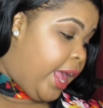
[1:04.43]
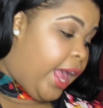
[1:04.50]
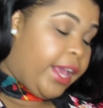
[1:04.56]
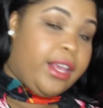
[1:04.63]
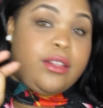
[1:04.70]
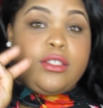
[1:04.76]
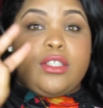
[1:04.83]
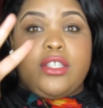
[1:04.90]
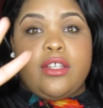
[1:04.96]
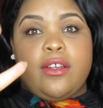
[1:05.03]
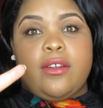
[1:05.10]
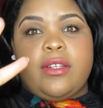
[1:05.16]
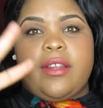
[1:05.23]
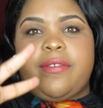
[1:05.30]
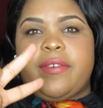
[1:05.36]
I use
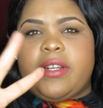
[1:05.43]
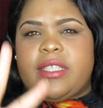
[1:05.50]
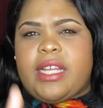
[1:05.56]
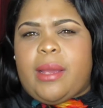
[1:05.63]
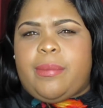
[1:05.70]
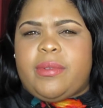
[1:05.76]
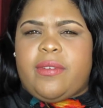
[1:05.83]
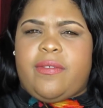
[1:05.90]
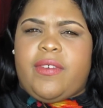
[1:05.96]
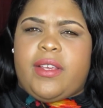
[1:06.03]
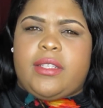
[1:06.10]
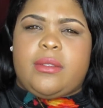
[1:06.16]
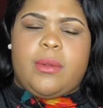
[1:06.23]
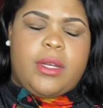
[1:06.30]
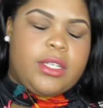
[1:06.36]
two different types of
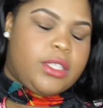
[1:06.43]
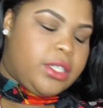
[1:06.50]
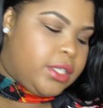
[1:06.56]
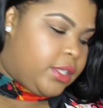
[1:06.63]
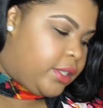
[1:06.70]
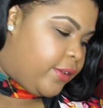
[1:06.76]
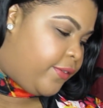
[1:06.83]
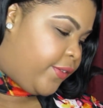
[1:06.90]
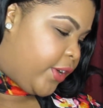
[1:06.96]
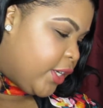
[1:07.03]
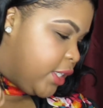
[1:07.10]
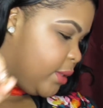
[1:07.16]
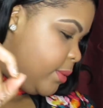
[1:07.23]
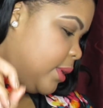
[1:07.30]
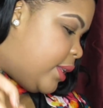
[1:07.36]
face washes. The
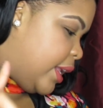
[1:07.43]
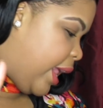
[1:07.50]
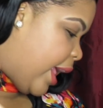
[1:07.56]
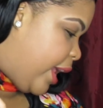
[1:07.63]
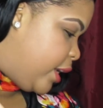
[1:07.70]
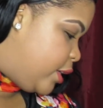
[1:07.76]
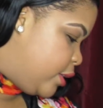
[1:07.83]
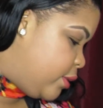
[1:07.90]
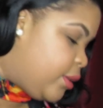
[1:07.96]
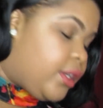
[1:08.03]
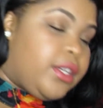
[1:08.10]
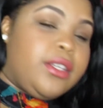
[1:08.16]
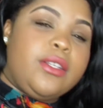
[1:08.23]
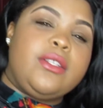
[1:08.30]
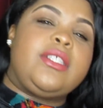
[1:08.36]
first one that I do
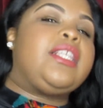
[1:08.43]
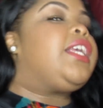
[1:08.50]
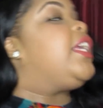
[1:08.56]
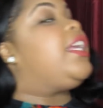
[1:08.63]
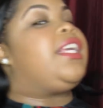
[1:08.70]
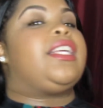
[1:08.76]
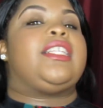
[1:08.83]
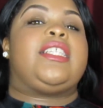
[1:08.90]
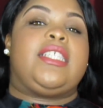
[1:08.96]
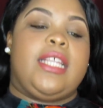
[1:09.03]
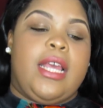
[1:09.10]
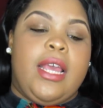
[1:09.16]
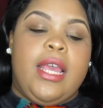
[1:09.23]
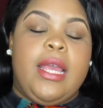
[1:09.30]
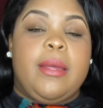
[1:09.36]
use is
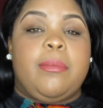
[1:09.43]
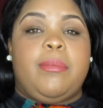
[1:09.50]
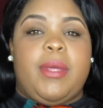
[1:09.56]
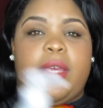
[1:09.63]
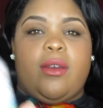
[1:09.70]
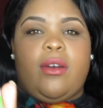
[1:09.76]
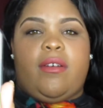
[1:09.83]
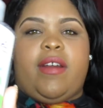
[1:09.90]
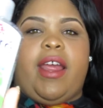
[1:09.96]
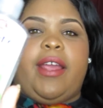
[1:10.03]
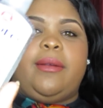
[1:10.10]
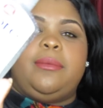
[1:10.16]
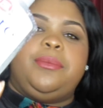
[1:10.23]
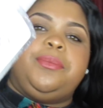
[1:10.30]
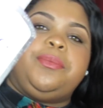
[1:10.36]

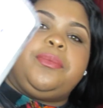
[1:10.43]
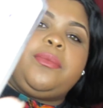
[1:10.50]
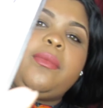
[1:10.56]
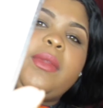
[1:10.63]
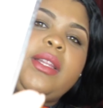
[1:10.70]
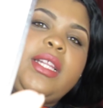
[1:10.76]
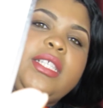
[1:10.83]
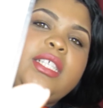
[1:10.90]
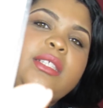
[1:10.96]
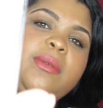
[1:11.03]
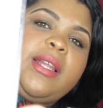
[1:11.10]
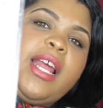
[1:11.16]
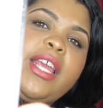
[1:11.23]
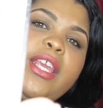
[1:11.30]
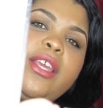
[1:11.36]
Biore. This is
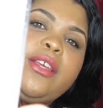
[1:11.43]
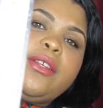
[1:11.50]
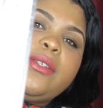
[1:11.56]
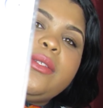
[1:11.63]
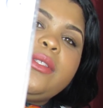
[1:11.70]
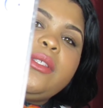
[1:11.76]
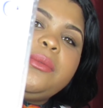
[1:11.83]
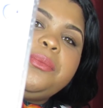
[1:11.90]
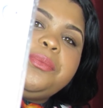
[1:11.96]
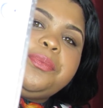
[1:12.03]
what I use,